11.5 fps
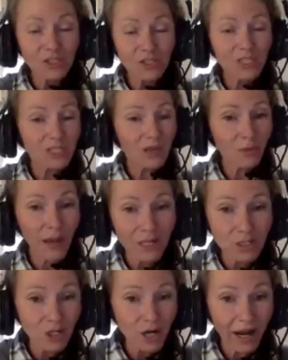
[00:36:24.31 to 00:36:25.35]
We'll just go back
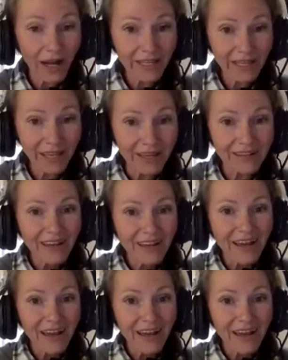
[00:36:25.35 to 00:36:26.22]
and try again.